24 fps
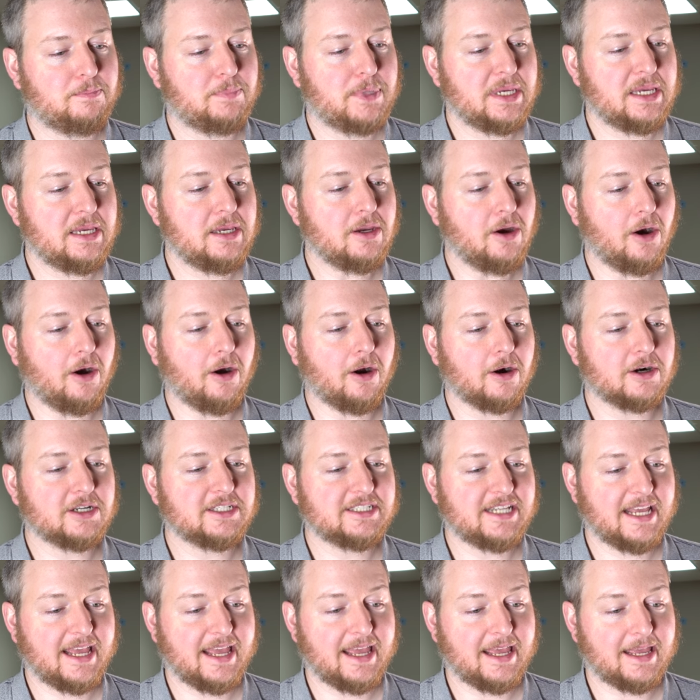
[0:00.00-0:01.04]

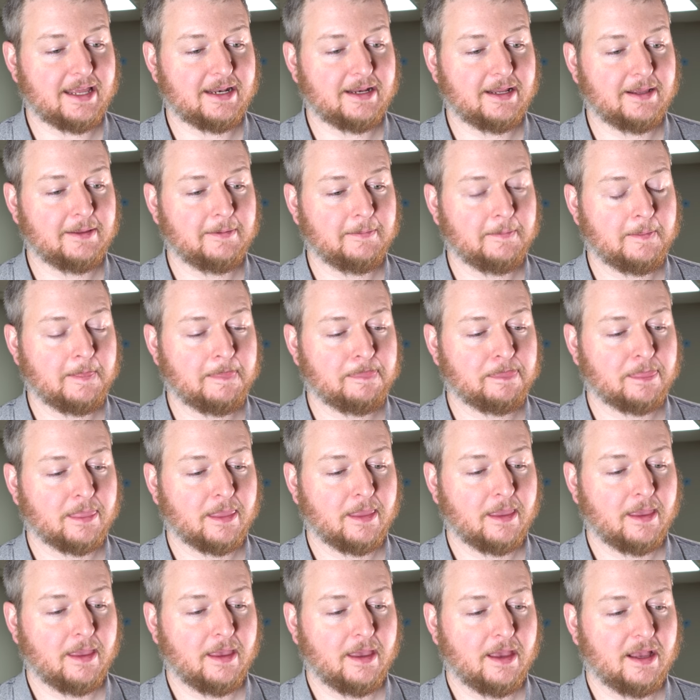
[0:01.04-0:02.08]
DR10.
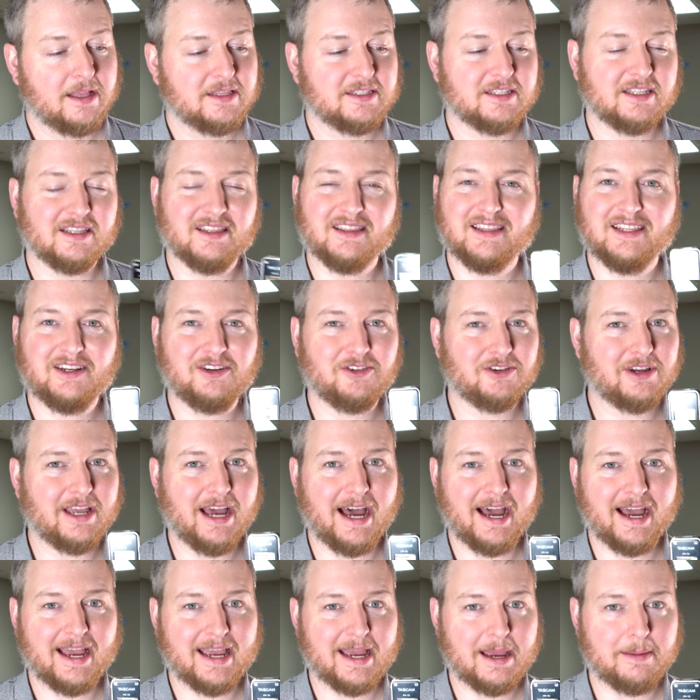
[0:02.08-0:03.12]
It's a little
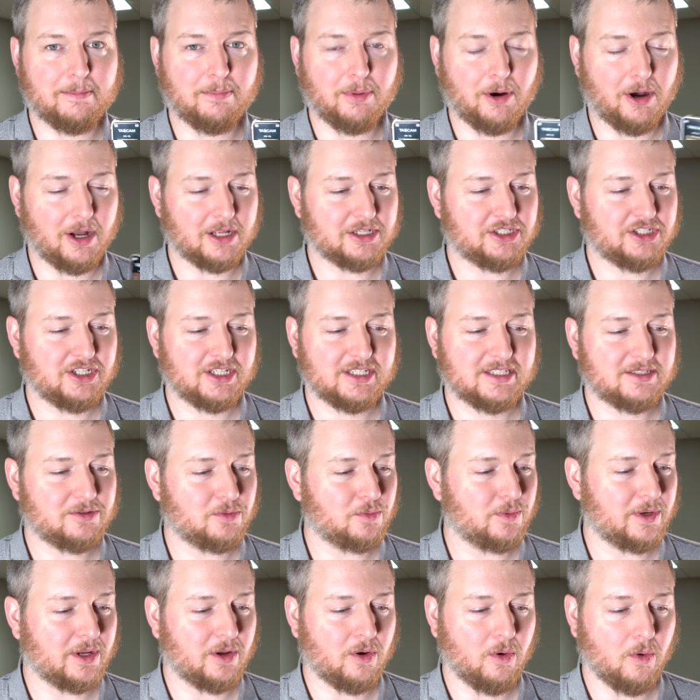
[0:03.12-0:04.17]
guy I bought just to
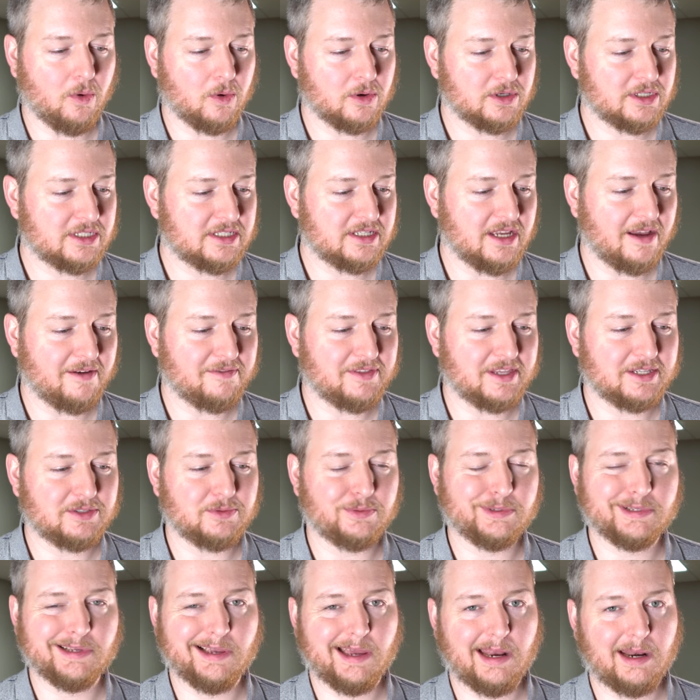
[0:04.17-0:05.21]
record stuff. This
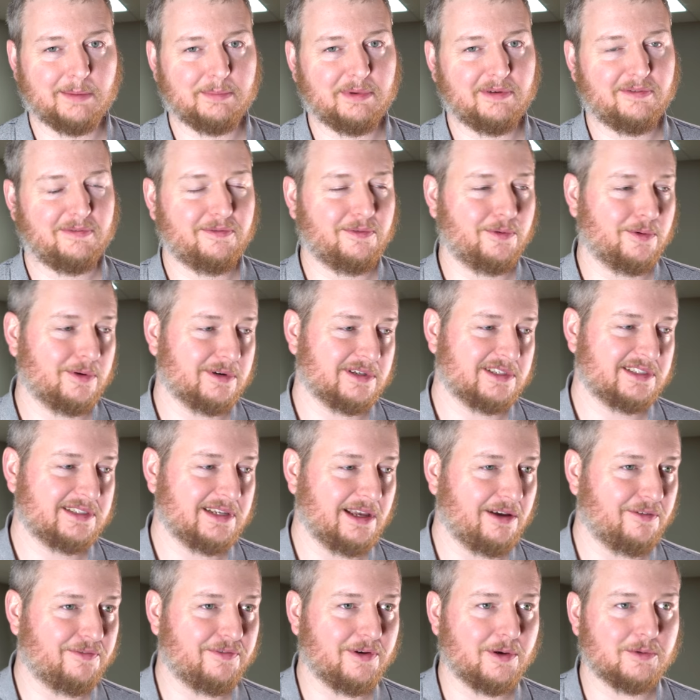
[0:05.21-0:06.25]
was kind of before
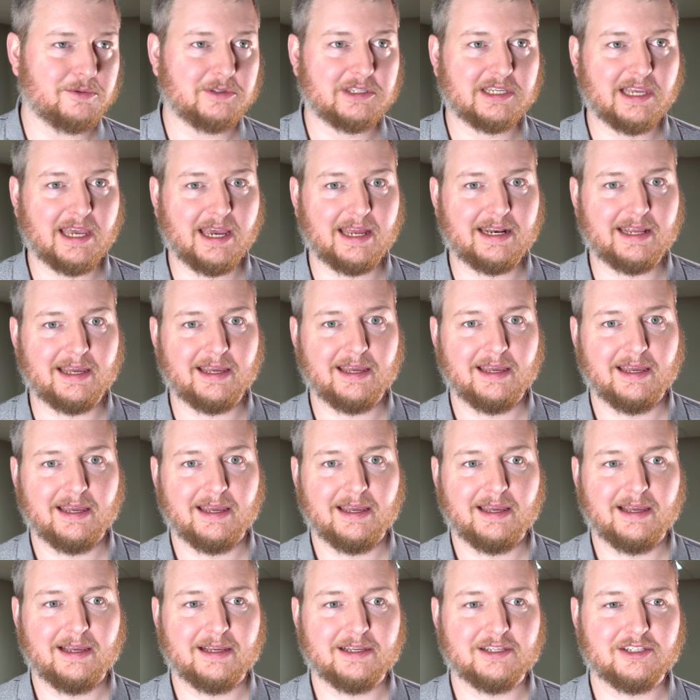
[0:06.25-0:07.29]
cell phones kind of
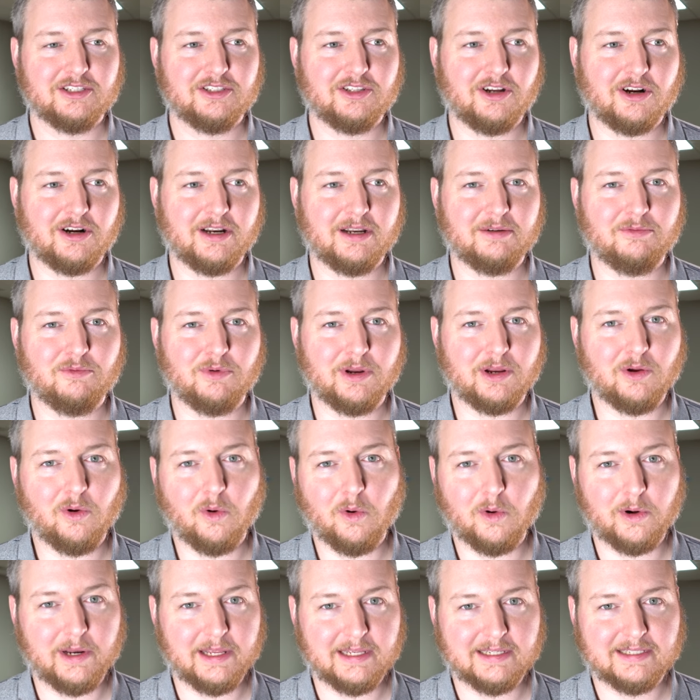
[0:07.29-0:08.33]
started
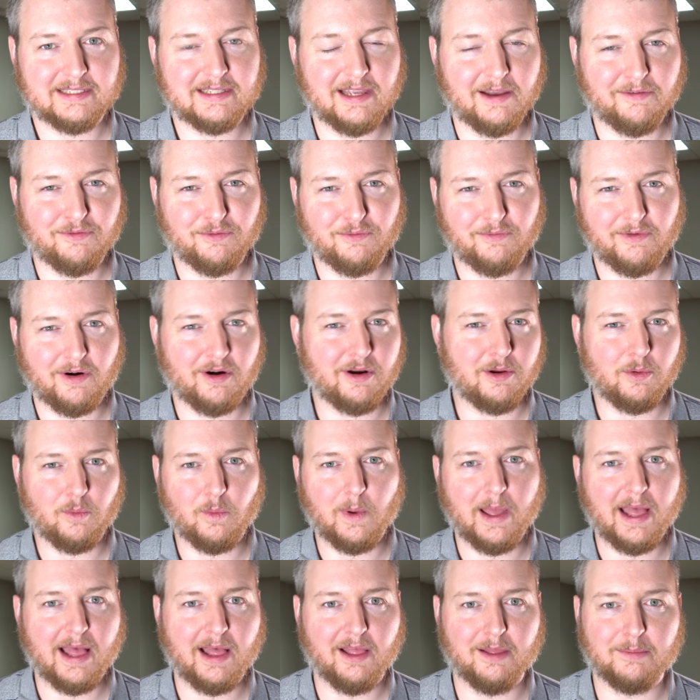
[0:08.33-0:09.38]
recording stuff very
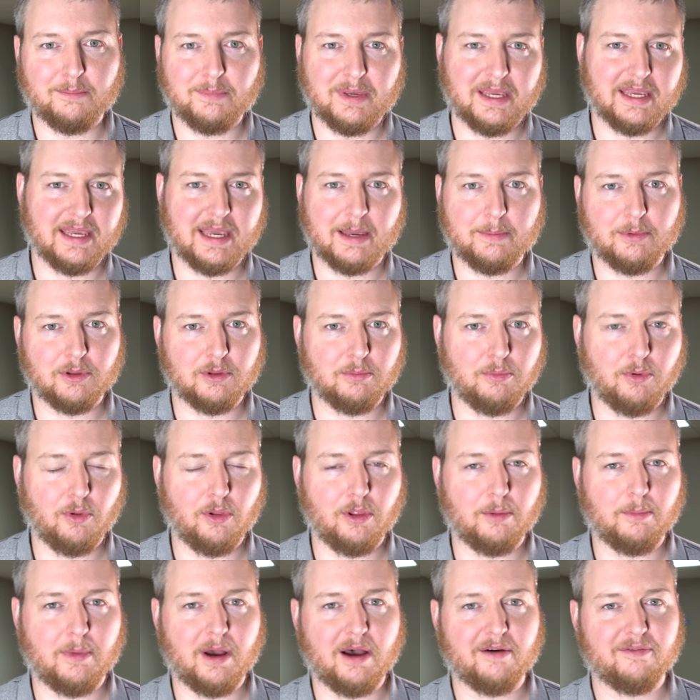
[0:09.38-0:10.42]
well and being able to
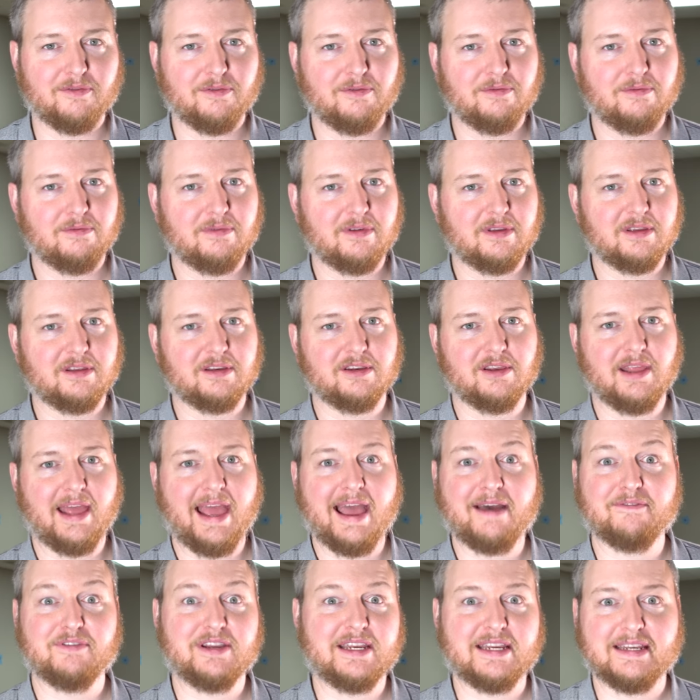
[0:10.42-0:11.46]
pull them off and
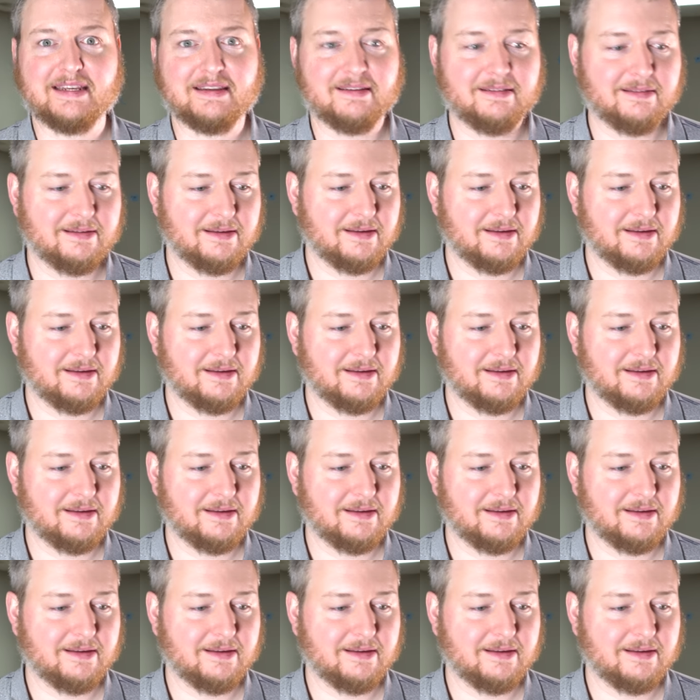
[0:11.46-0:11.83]
having,